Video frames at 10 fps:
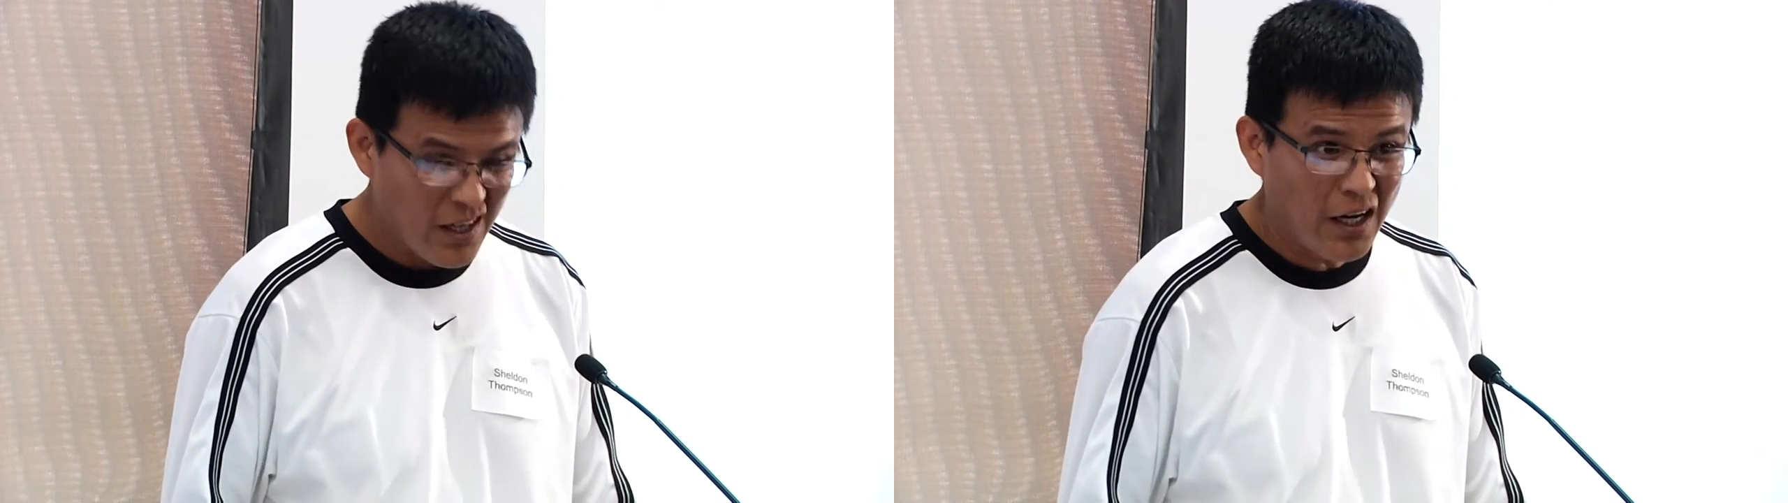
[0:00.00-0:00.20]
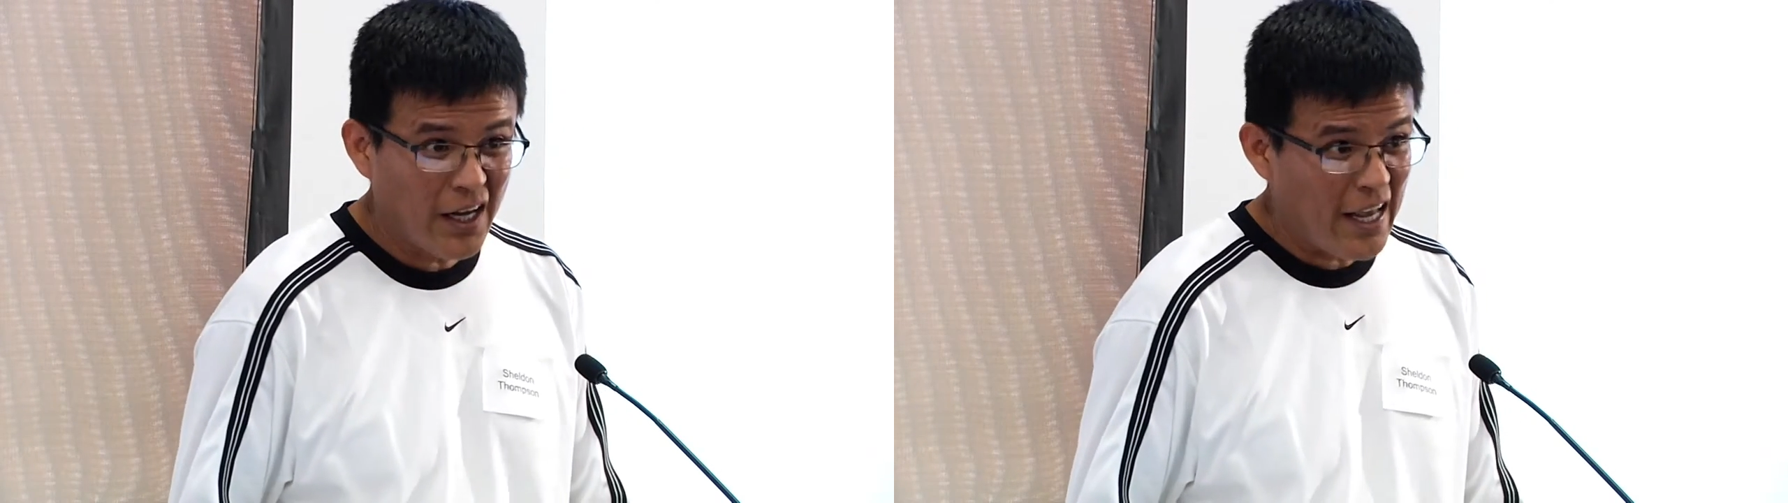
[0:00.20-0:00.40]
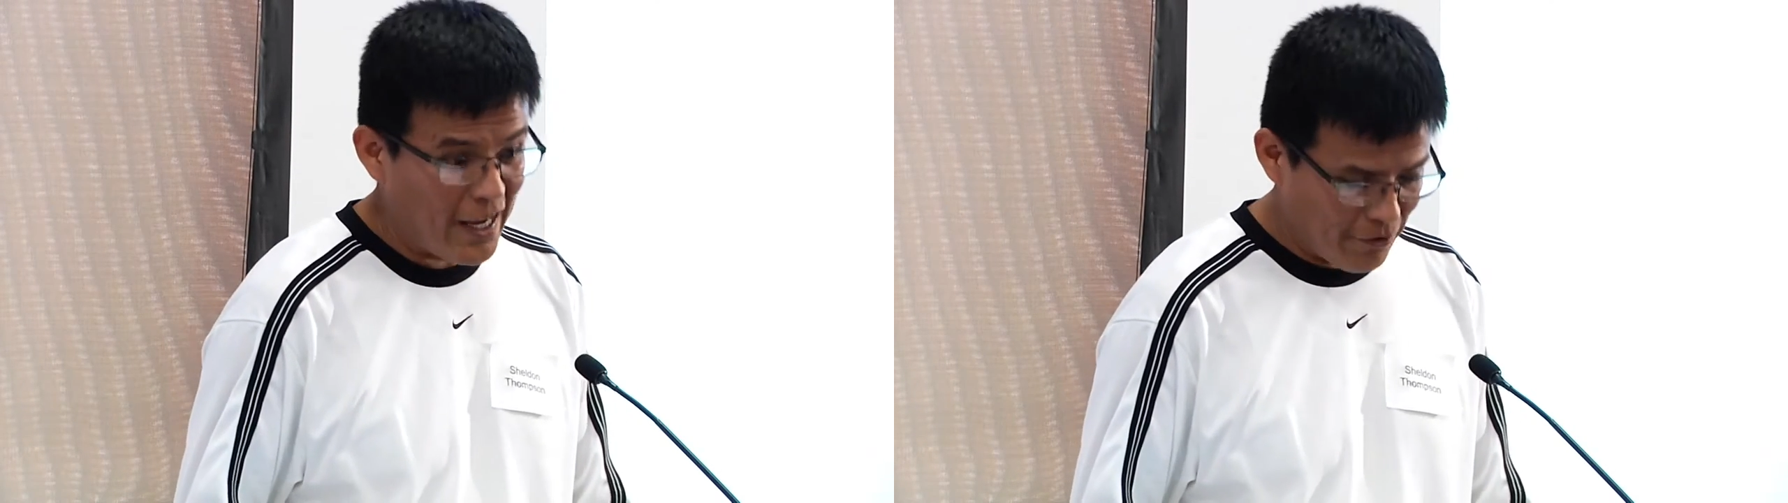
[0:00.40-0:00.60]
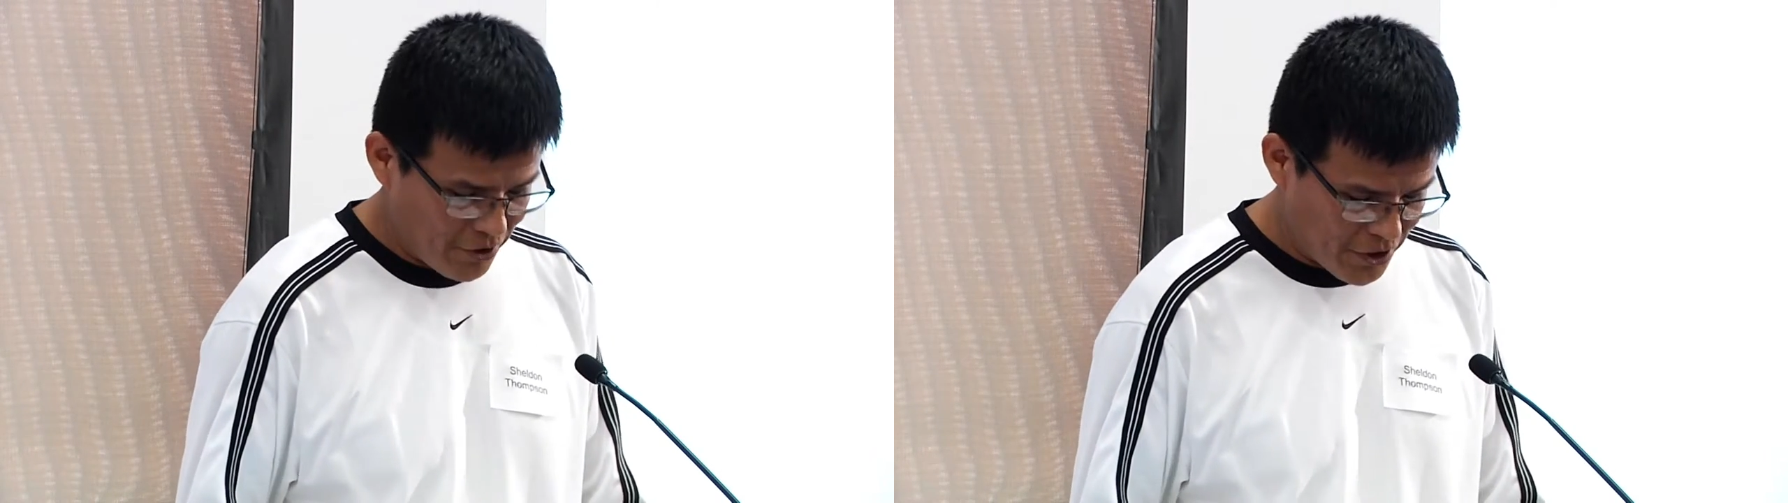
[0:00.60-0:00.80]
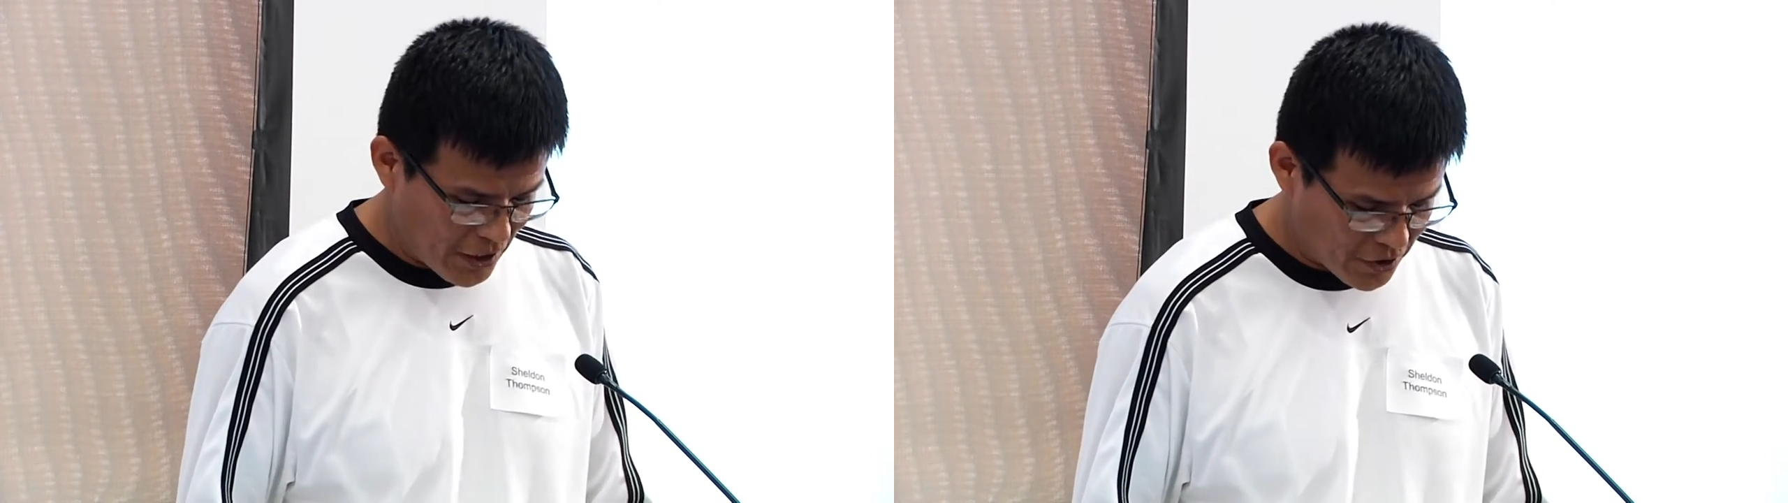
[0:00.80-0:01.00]
I hate
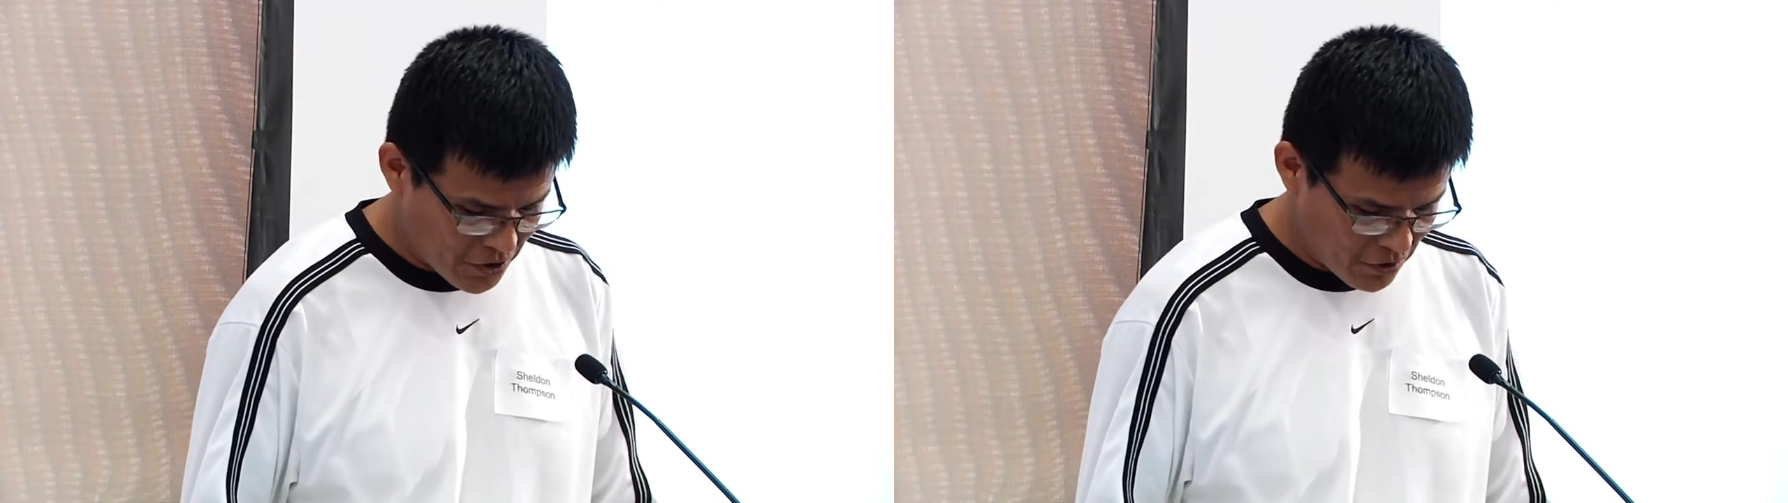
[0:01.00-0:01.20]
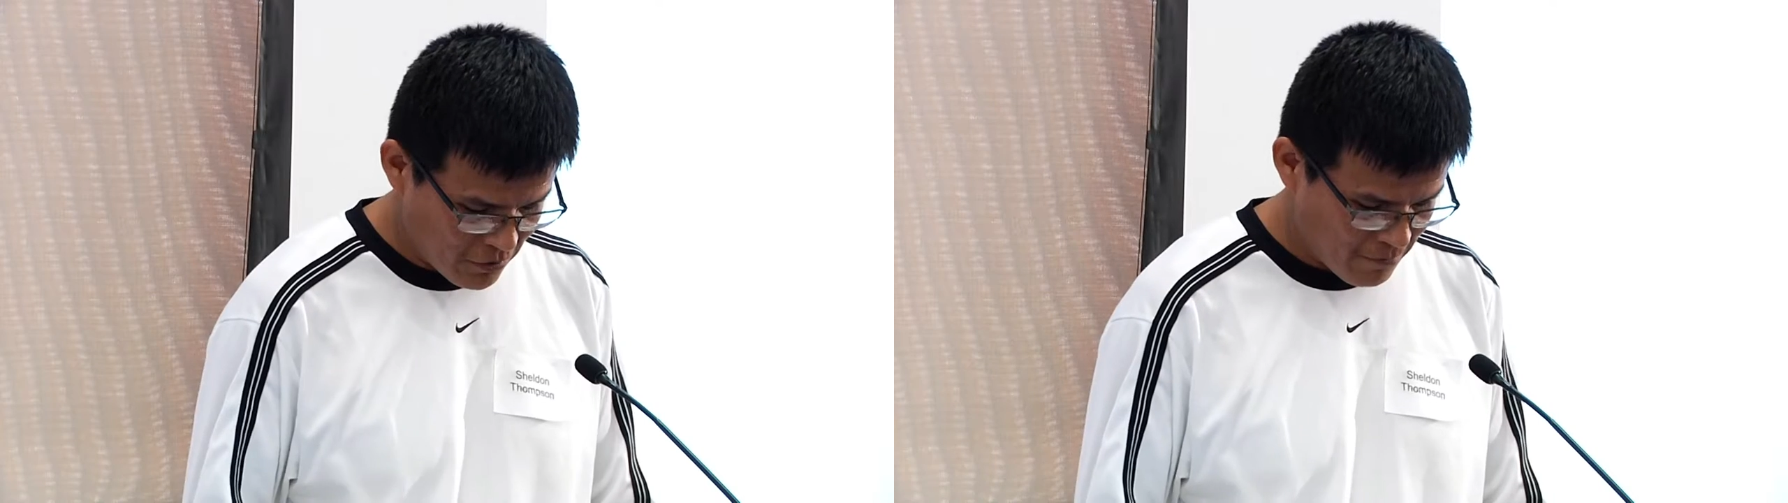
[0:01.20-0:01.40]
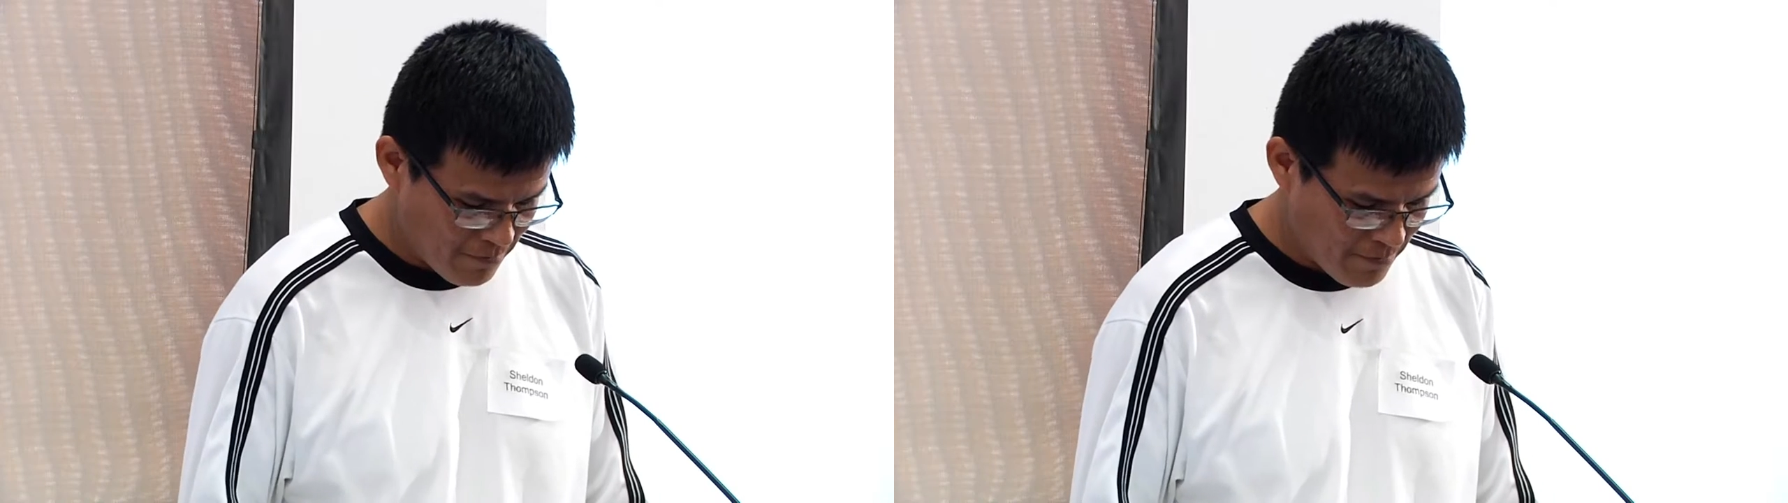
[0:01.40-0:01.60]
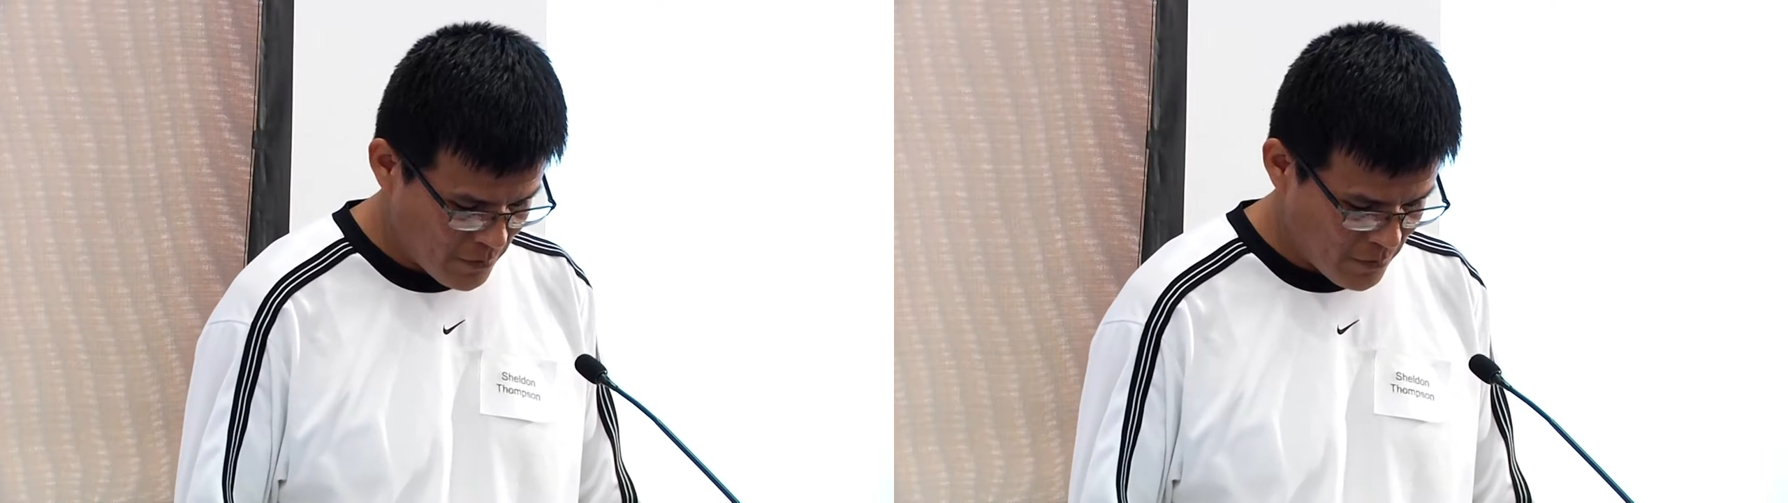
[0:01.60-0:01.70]
rejection,